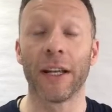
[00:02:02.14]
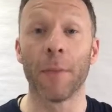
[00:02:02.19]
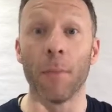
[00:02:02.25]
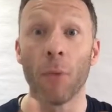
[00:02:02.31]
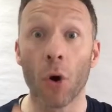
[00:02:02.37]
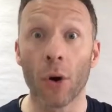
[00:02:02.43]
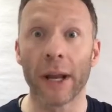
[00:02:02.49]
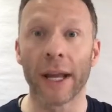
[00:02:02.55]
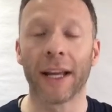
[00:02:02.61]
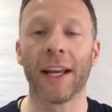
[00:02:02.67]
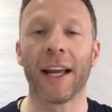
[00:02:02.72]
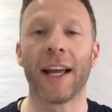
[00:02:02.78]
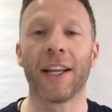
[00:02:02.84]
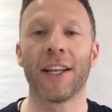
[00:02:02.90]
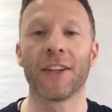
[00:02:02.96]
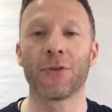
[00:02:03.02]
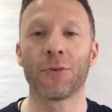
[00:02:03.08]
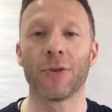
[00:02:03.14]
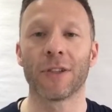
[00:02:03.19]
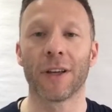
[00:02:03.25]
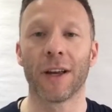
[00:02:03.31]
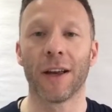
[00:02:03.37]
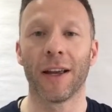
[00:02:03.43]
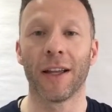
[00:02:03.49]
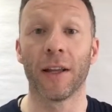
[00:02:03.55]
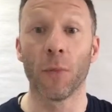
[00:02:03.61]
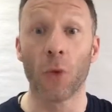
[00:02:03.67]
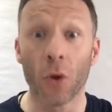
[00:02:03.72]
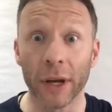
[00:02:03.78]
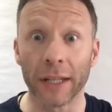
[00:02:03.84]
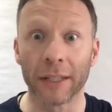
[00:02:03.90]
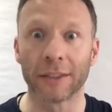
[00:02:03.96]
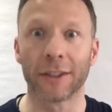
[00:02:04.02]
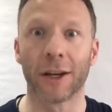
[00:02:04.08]
in the morning. And this was in the
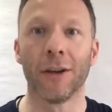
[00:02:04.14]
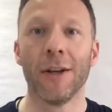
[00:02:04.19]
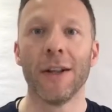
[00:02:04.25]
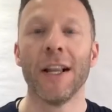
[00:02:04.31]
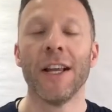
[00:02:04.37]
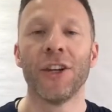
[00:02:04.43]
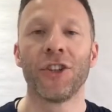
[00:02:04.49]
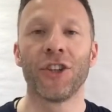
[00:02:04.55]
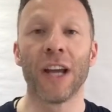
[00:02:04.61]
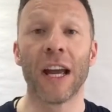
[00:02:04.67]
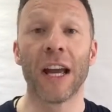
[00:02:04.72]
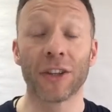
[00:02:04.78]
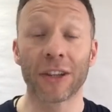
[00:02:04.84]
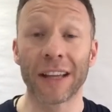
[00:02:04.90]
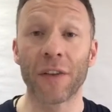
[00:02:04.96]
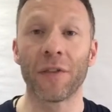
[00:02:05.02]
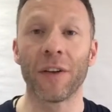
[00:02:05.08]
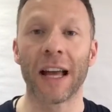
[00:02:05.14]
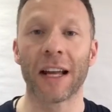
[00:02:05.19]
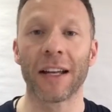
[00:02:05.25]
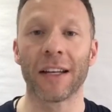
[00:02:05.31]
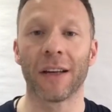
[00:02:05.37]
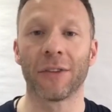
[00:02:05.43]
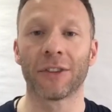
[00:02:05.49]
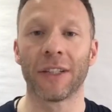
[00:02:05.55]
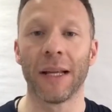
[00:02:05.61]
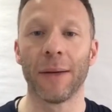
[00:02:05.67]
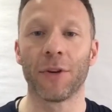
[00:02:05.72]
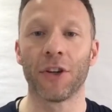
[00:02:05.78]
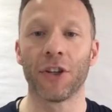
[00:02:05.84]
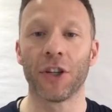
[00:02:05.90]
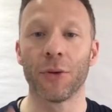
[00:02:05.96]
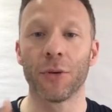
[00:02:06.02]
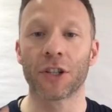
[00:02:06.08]
morning. So she definitely had enough sleep
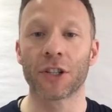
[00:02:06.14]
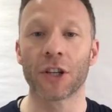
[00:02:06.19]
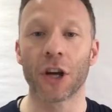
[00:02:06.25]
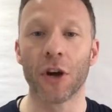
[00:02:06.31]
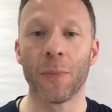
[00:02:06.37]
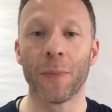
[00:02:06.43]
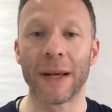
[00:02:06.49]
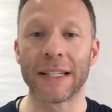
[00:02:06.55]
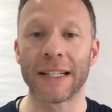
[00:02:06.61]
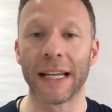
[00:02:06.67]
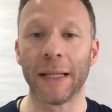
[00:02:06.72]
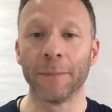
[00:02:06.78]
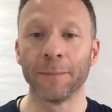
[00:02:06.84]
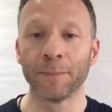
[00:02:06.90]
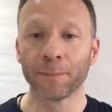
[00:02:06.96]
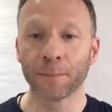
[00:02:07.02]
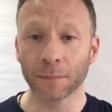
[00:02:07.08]
because she was so busy.